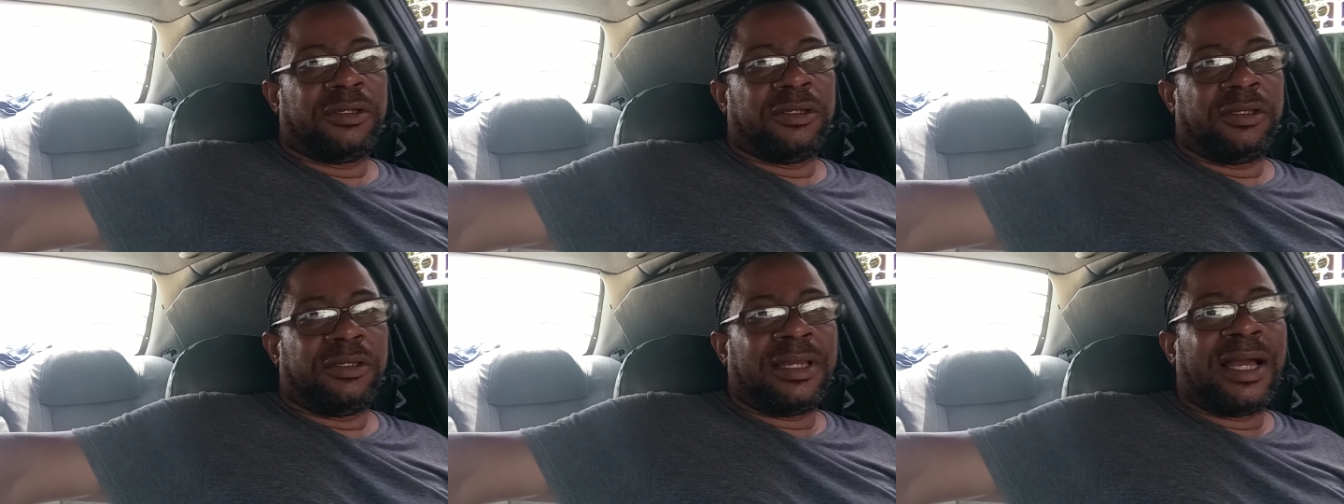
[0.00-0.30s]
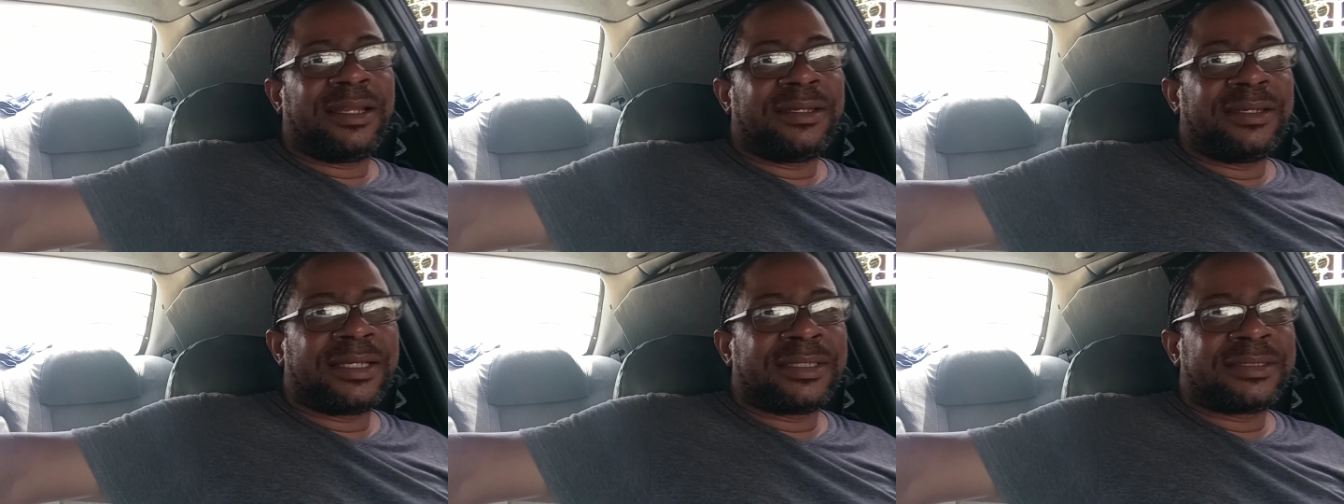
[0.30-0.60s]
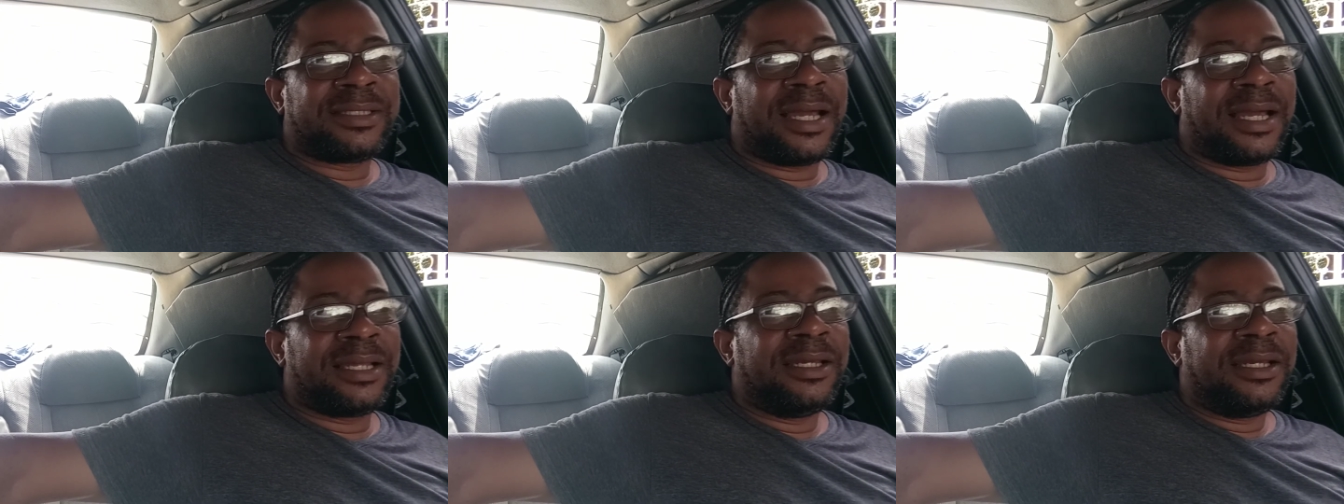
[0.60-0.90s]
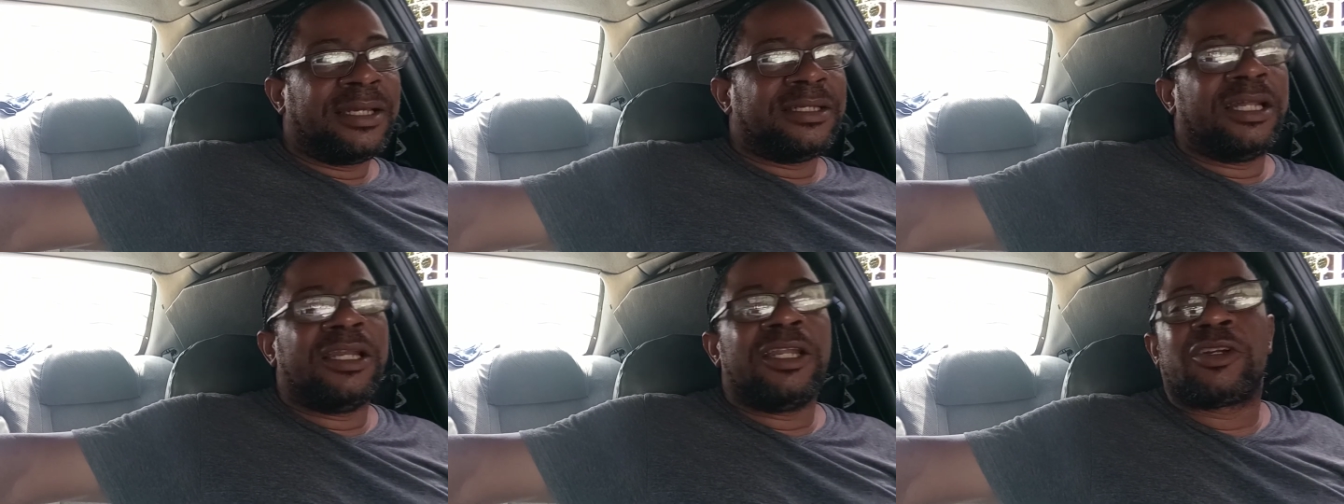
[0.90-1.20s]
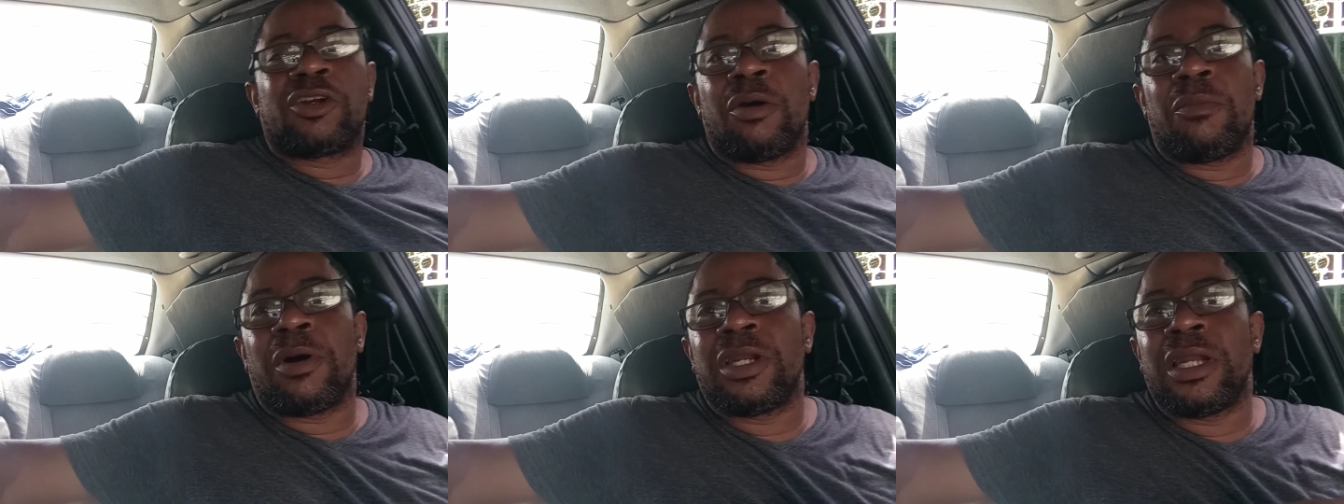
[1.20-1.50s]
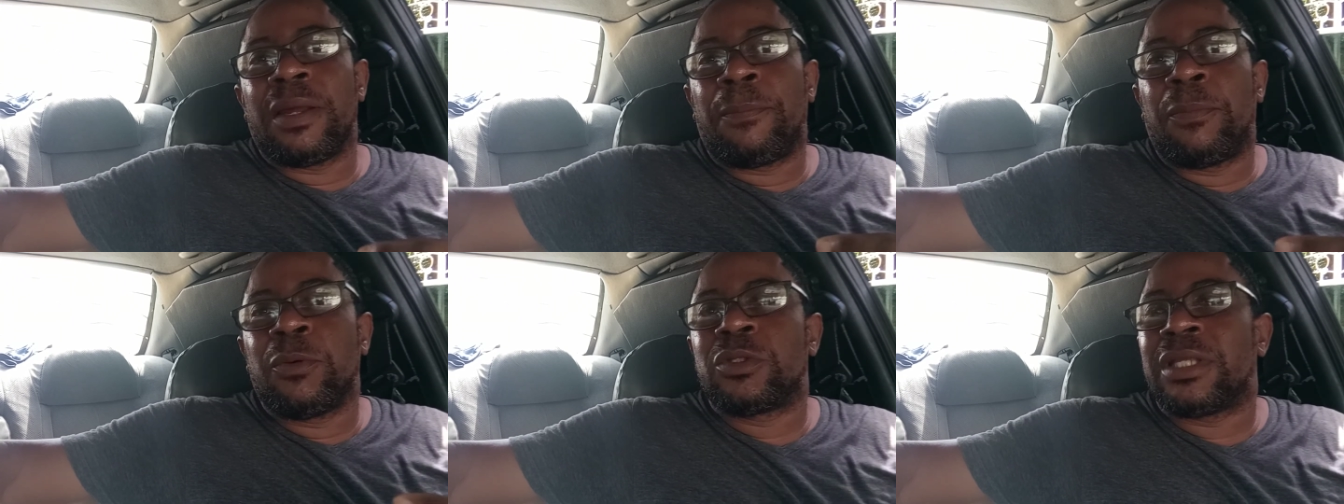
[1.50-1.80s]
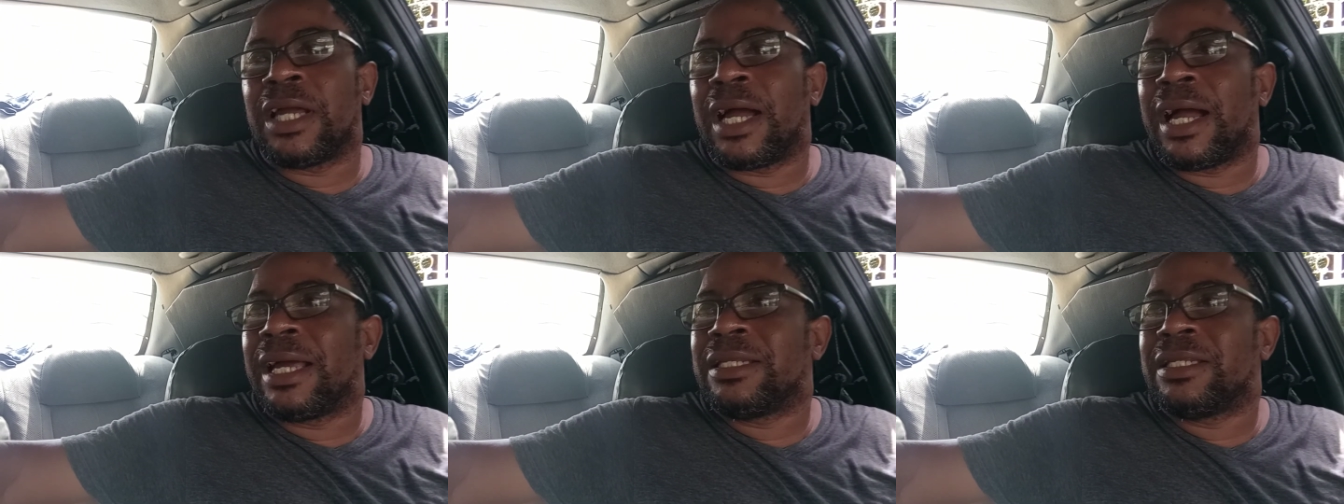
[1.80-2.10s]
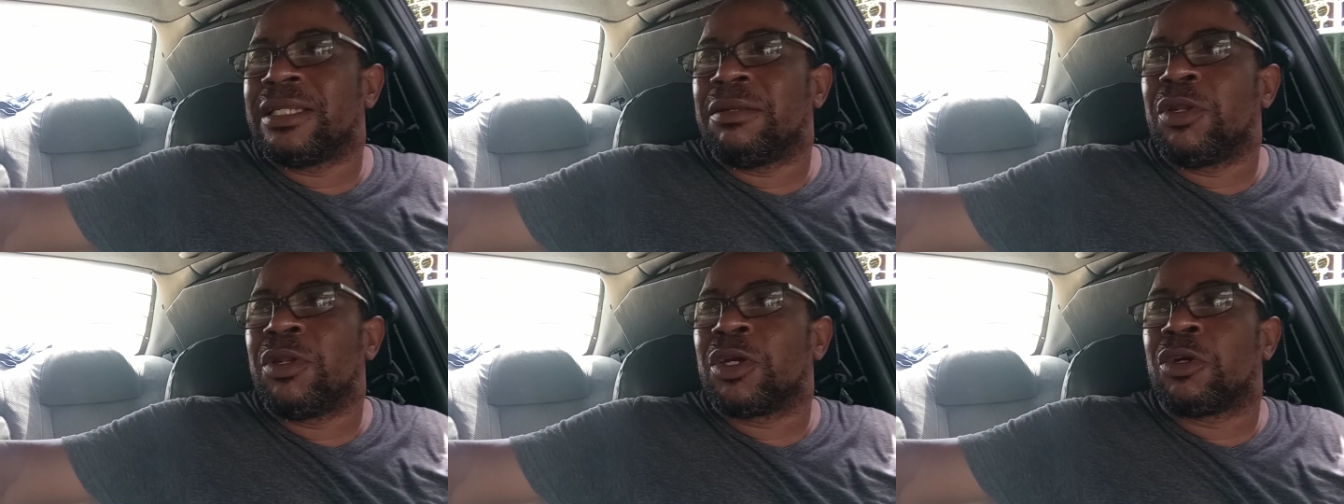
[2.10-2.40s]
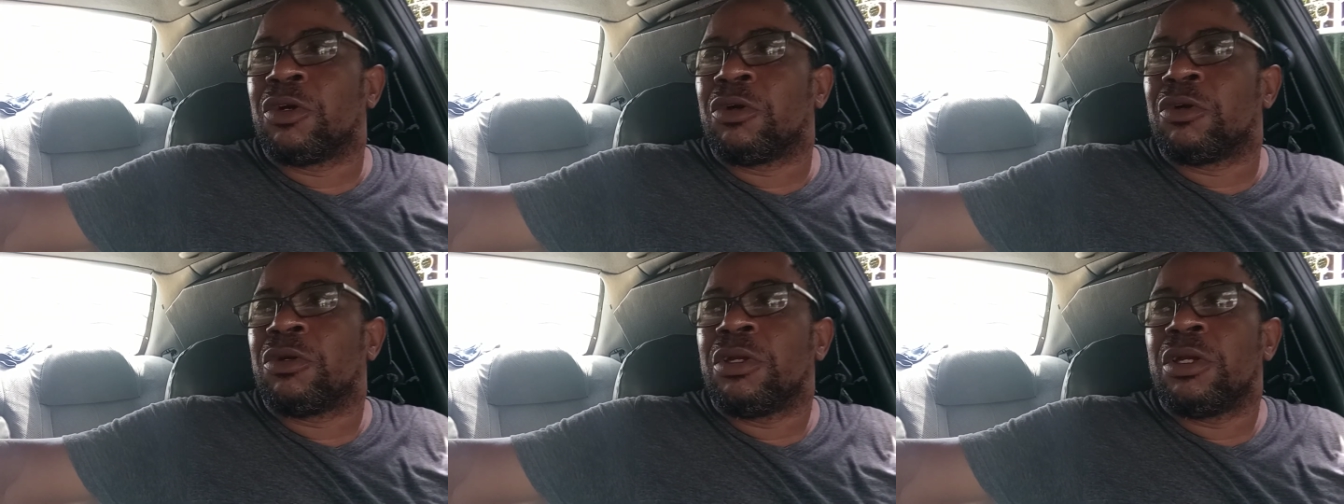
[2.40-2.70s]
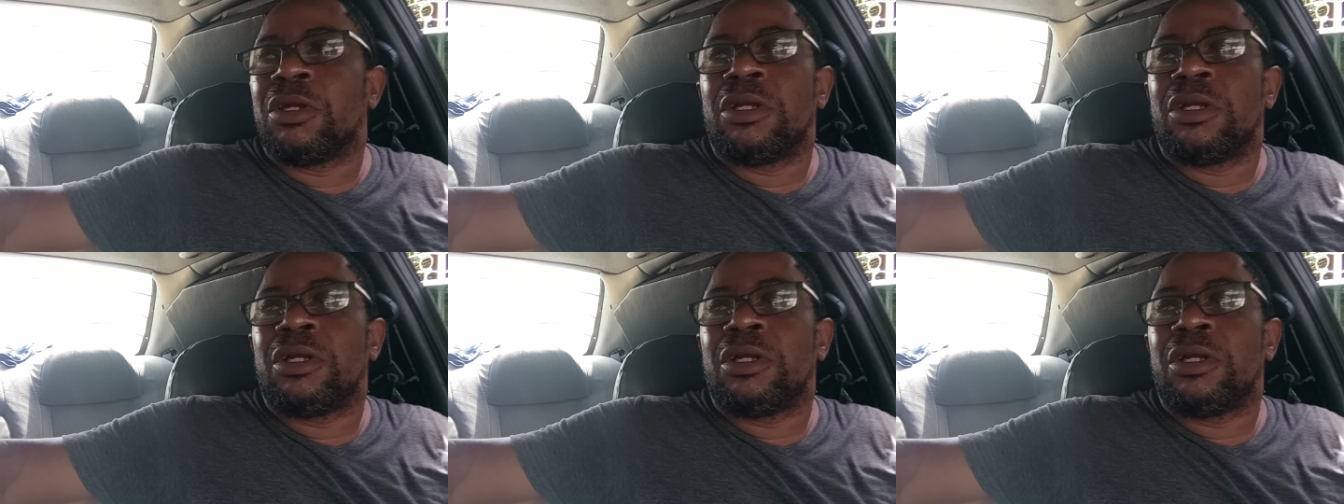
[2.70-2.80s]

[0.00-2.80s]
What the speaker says: You understand? The little man put on him little,